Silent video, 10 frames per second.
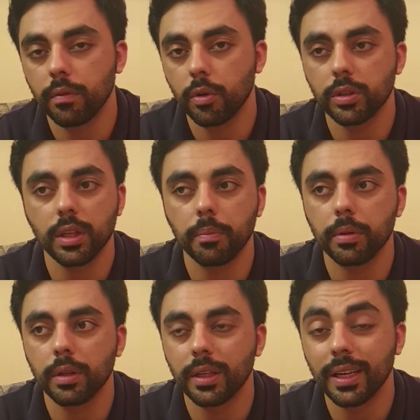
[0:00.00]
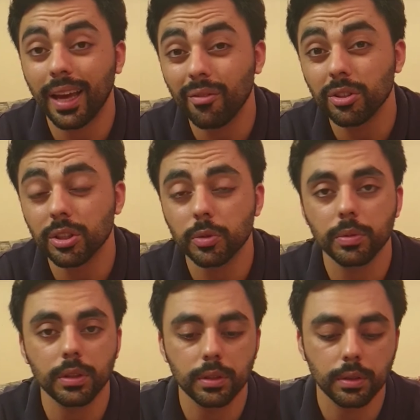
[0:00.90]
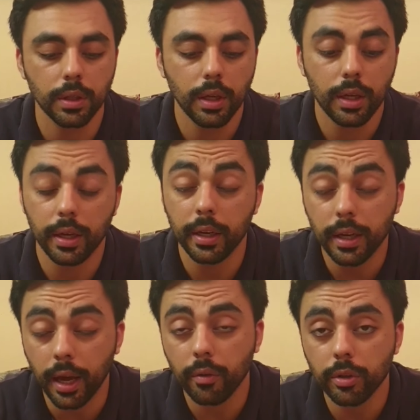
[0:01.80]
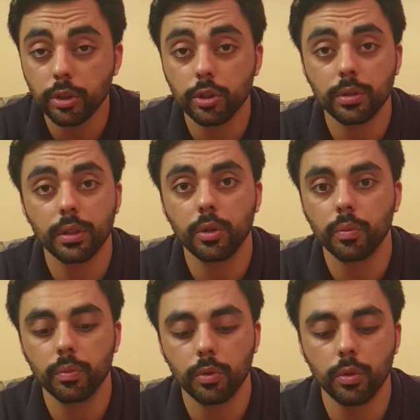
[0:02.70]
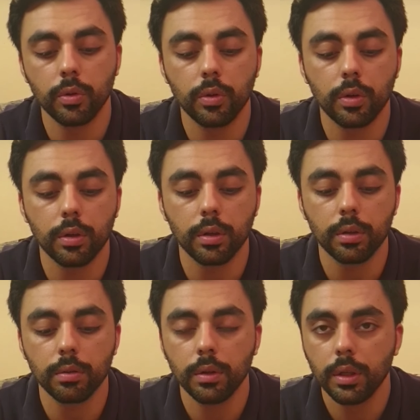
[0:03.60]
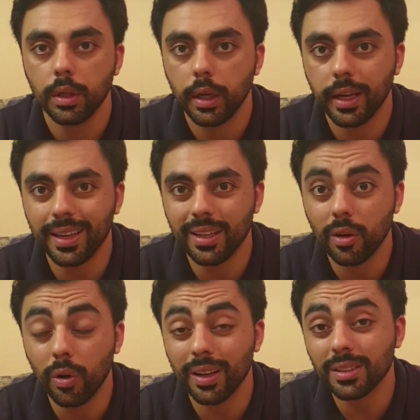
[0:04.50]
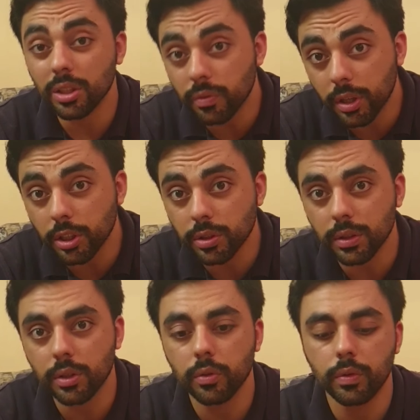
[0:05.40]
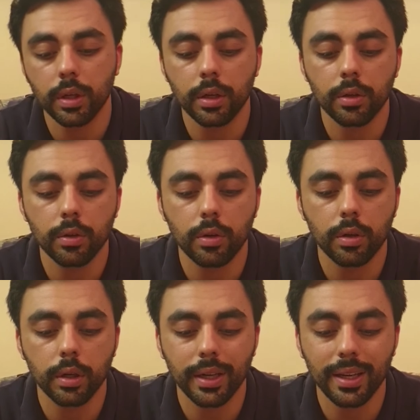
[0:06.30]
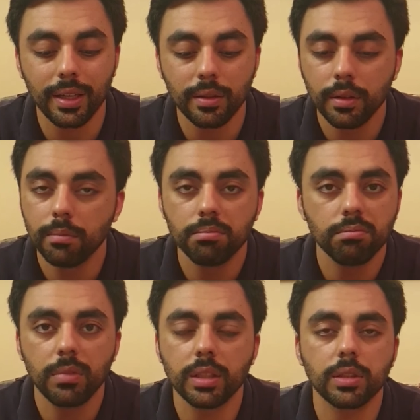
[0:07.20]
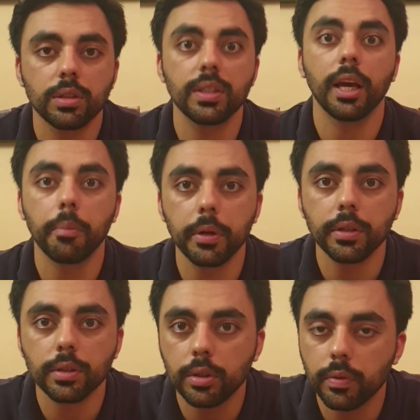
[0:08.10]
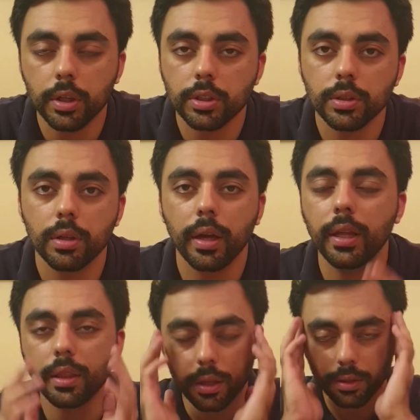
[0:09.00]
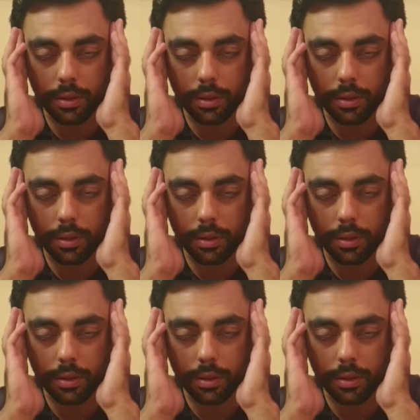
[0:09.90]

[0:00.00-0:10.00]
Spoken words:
for example, any language experience, any language that you know, or any online certification that you've done, or any, let's say, CIPD certification, that anything,